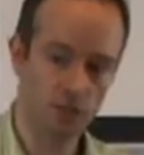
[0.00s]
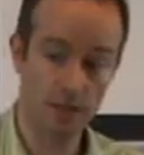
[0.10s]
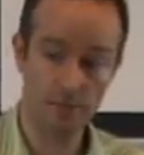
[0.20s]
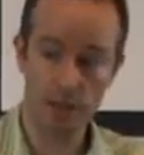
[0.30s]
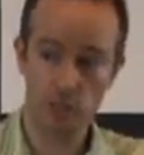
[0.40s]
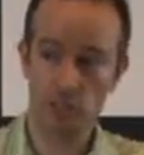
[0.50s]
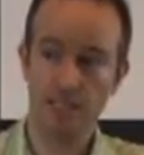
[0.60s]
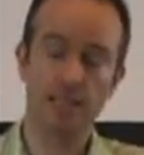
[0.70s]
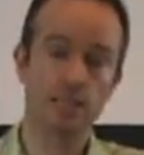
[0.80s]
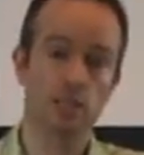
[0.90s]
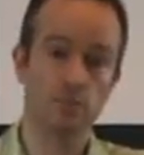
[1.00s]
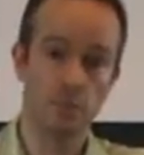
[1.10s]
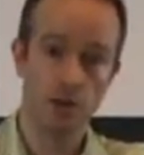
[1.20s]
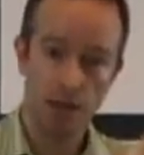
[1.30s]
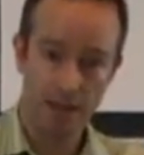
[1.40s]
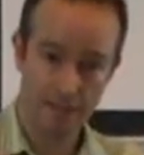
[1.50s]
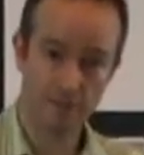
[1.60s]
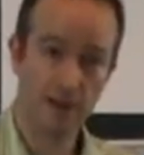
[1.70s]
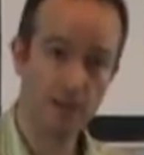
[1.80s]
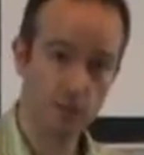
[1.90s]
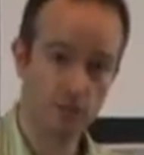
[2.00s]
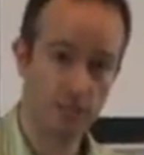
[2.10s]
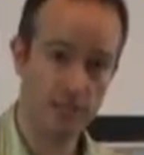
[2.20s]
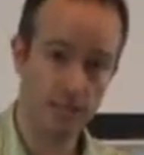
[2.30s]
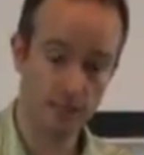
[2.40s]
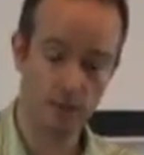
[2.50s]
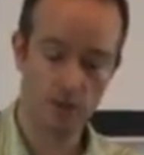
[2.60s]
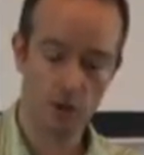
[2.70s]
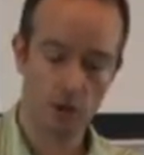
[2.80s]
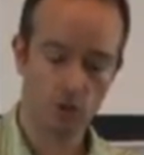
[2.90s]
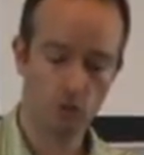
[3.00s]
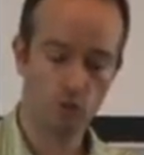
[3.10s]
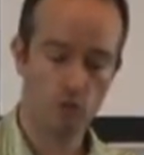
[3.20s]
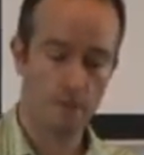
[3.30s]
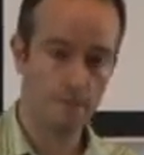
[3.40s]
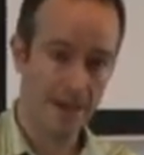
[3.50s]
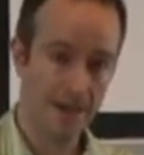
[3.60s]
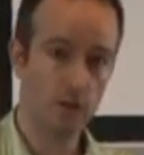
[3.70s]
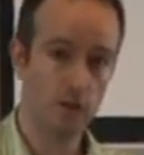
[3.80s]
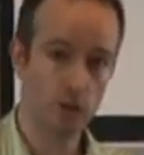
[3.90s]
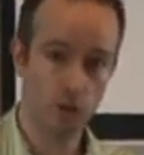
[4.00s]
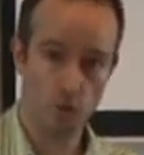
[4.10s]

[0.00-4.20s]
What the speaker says: so they might just get some advisors in to manage